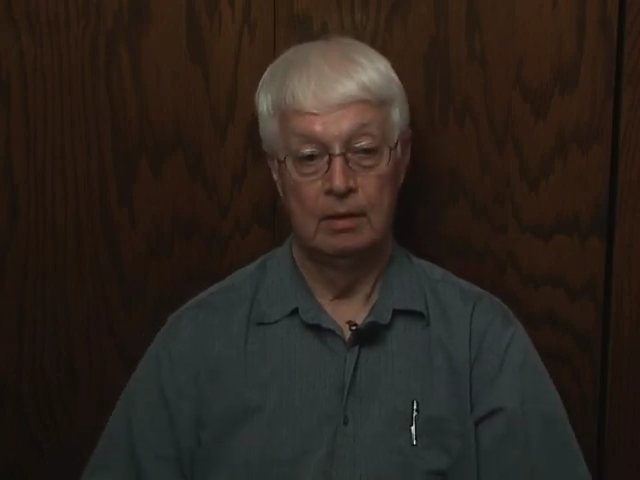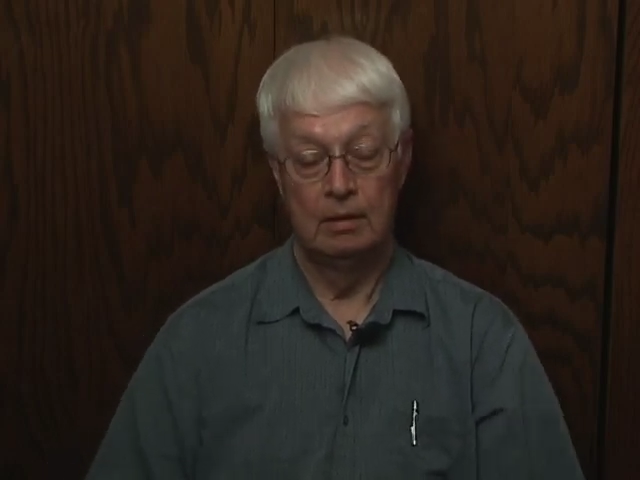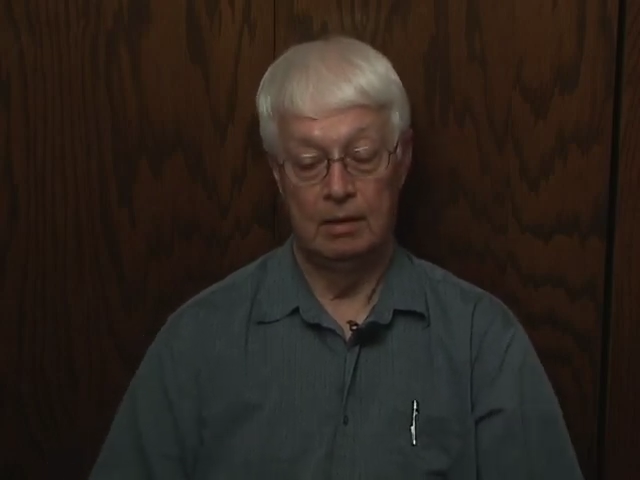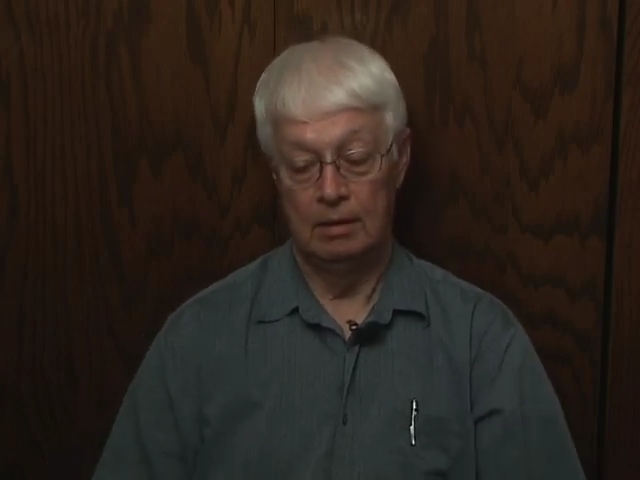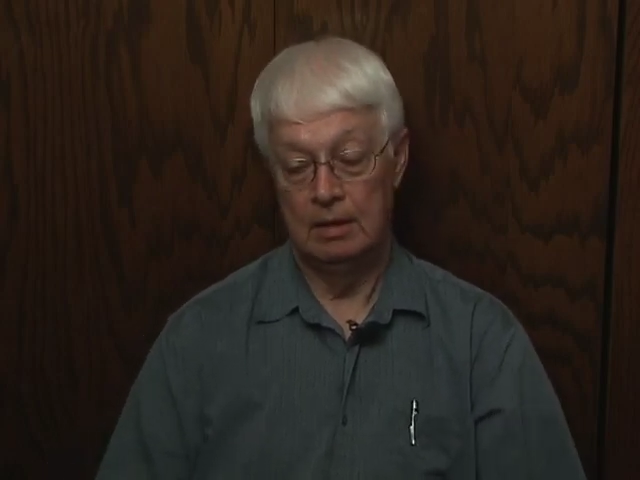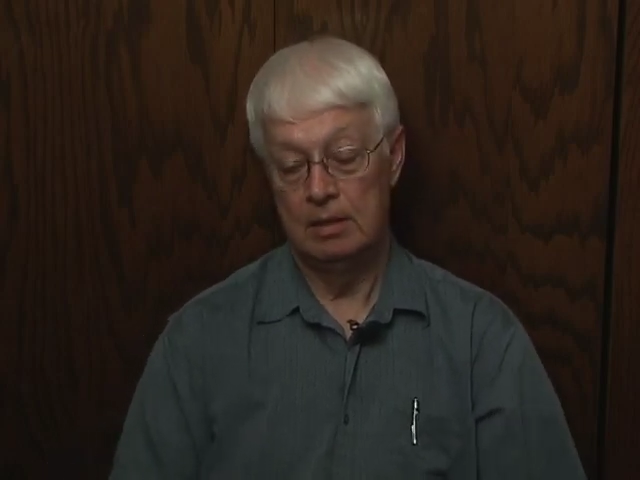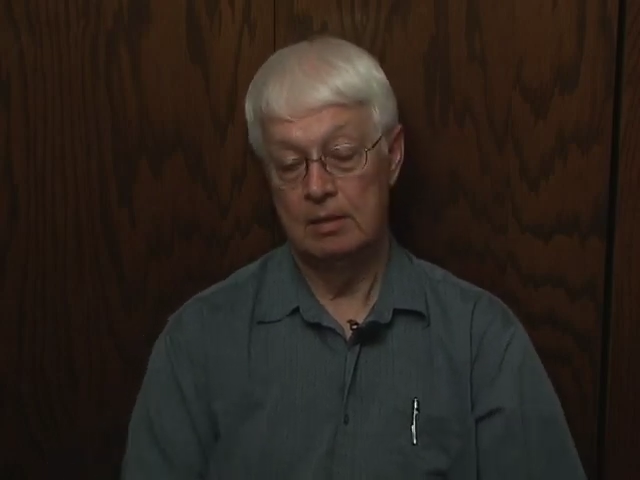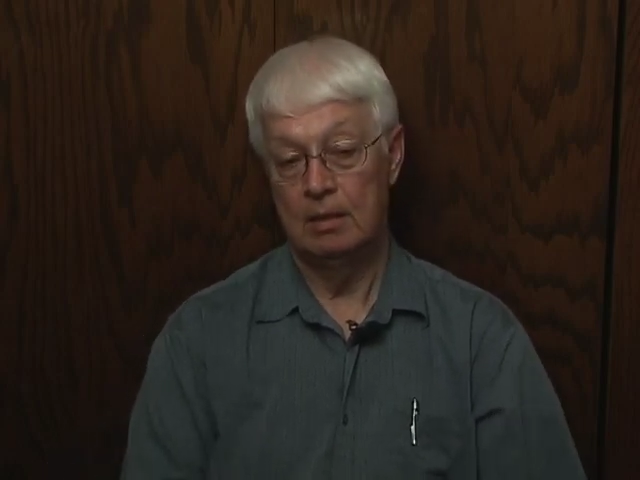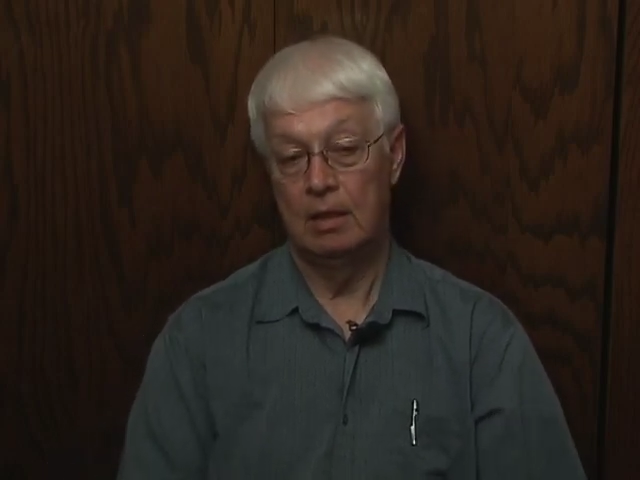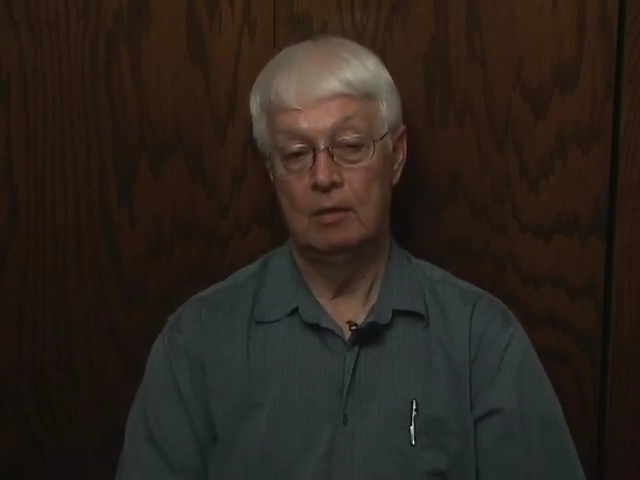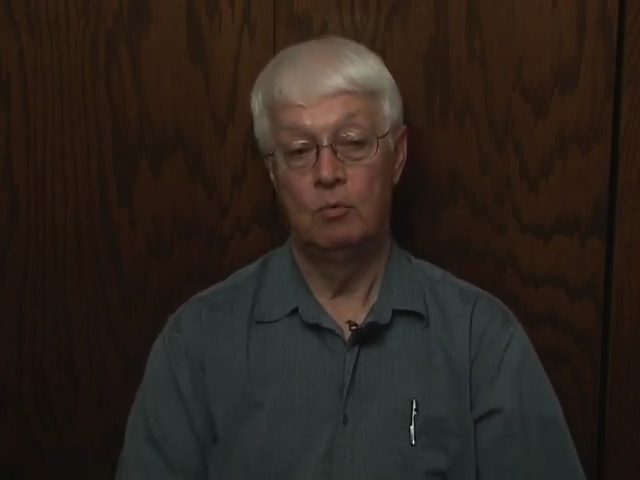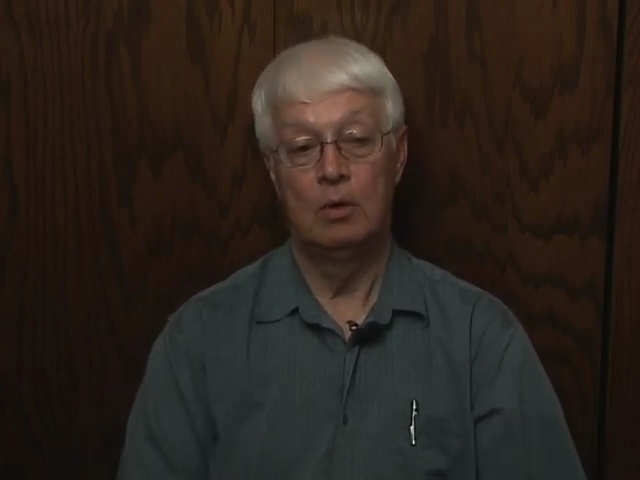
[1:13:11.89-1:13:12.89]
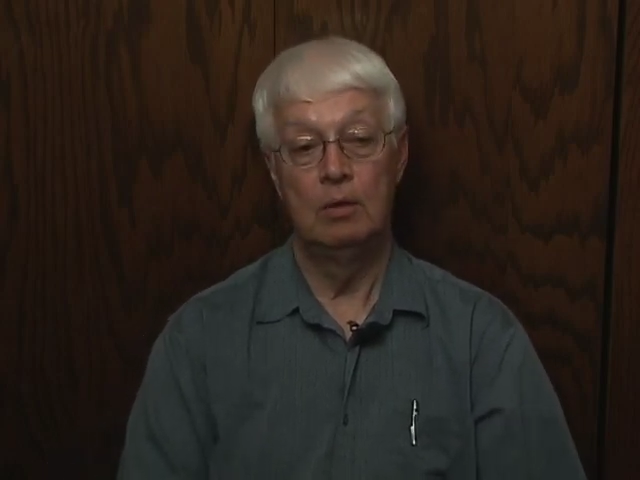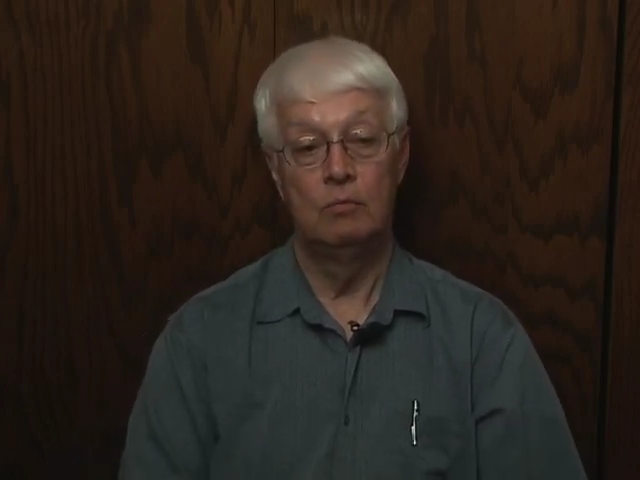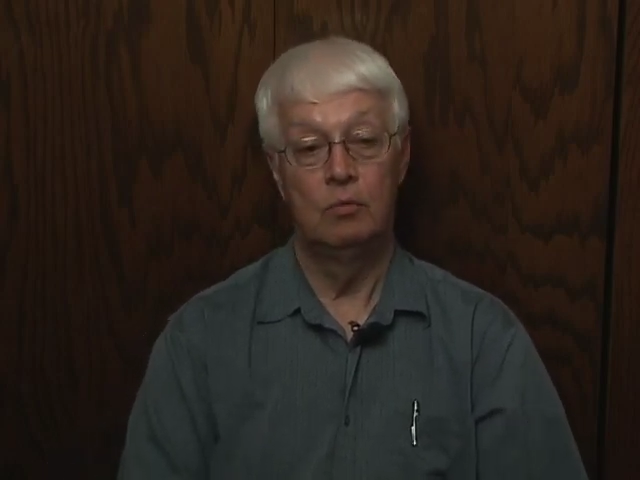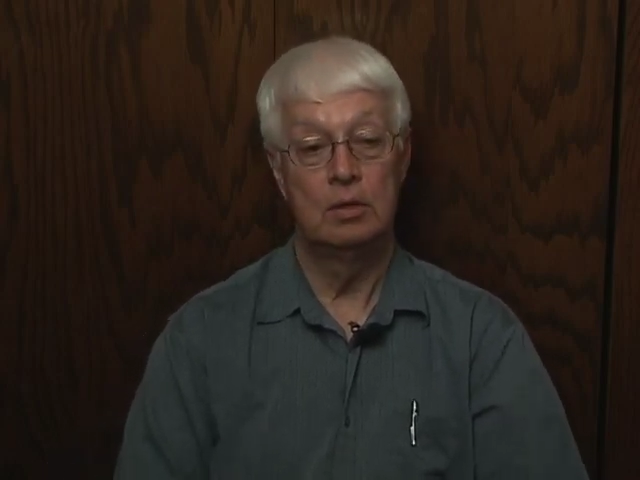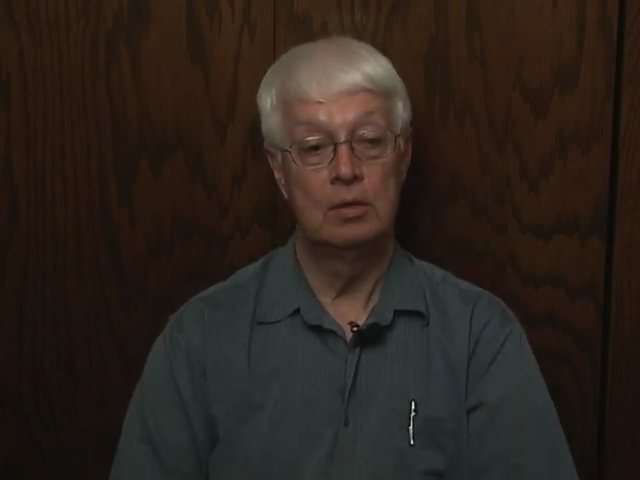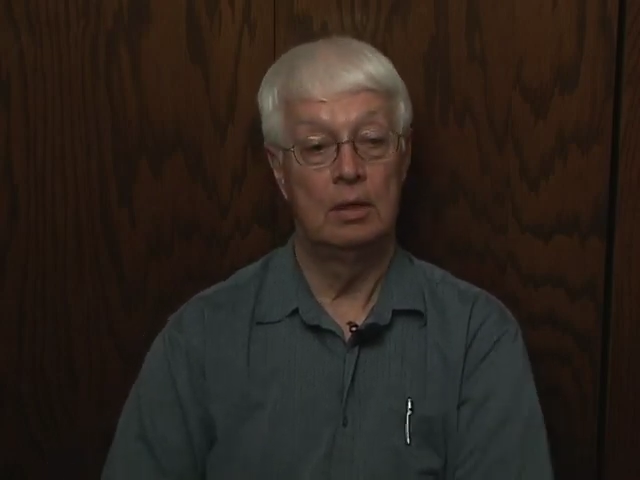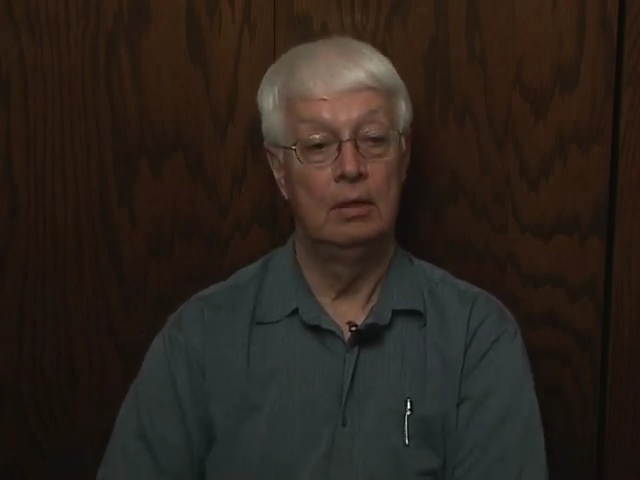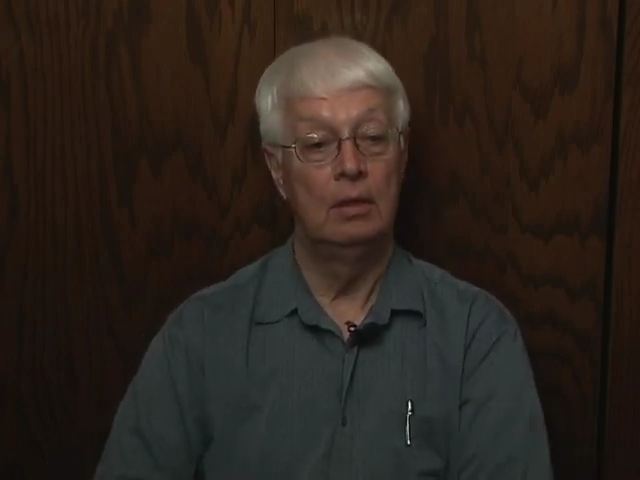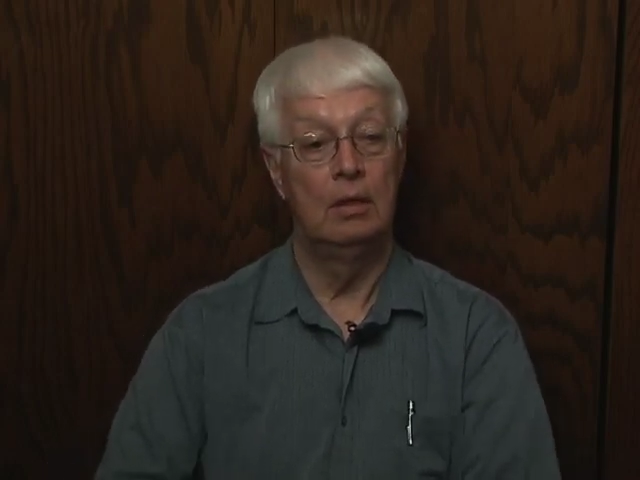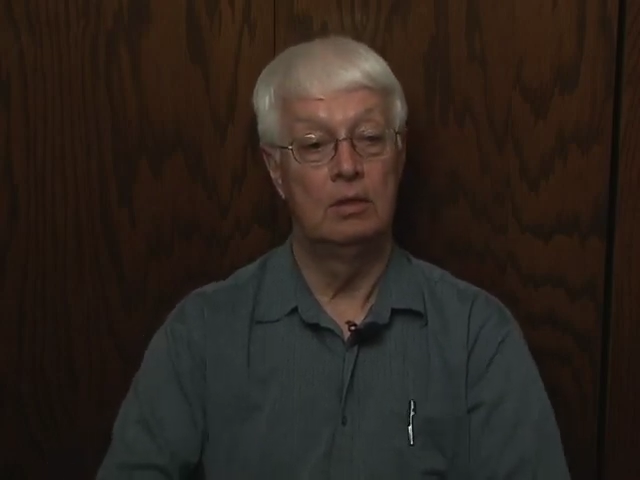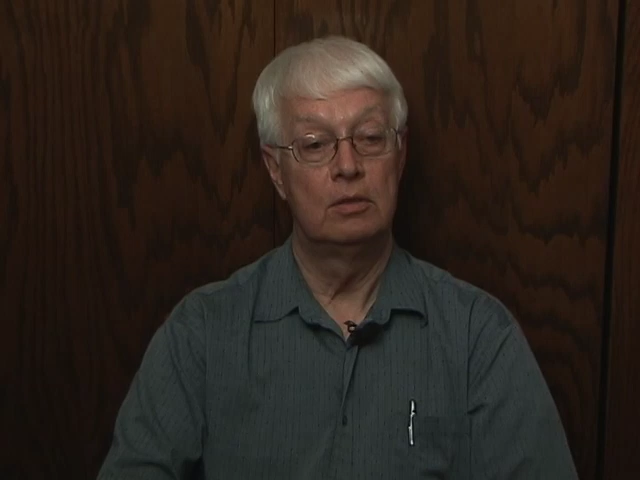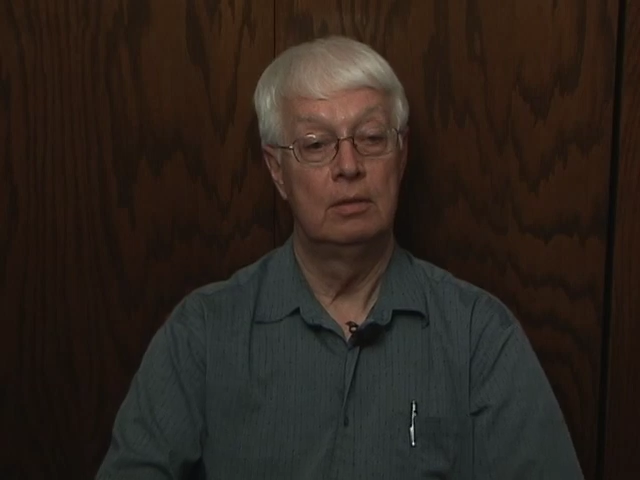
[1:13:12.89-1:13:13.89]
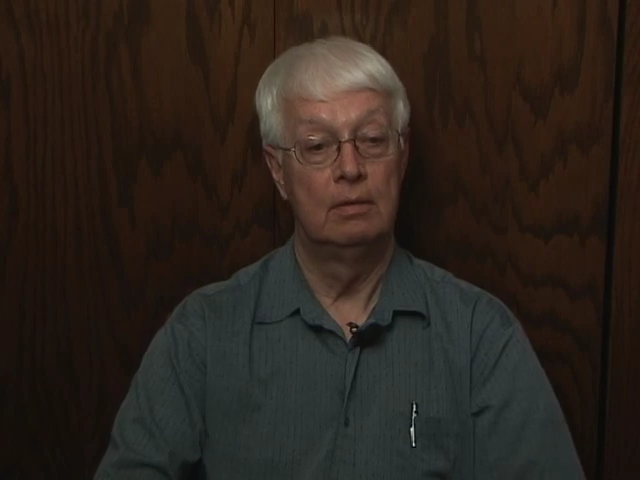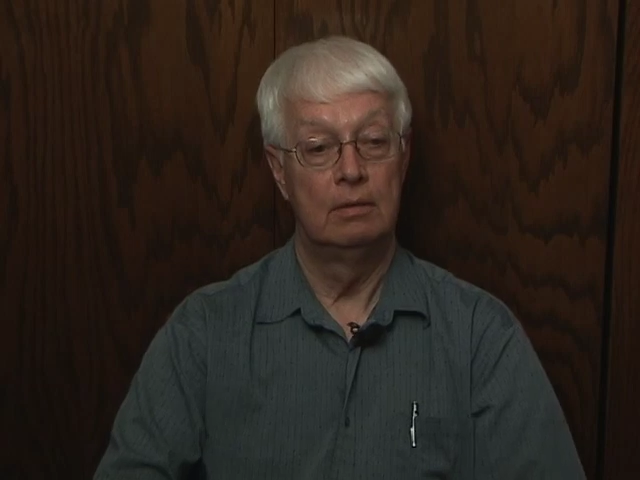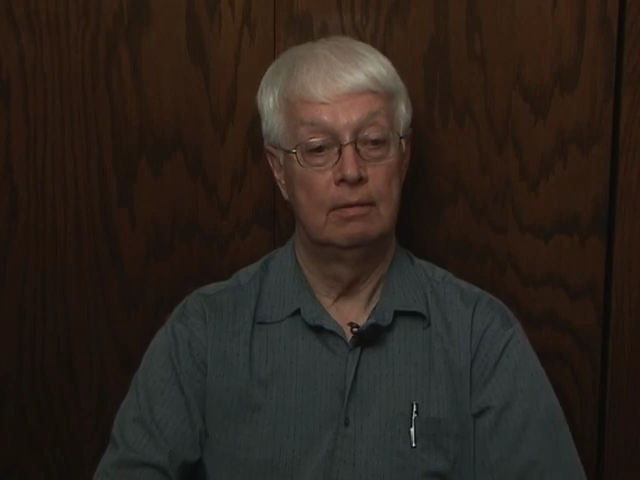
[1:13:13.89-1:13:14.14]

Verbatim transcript: The inside one was unhitched.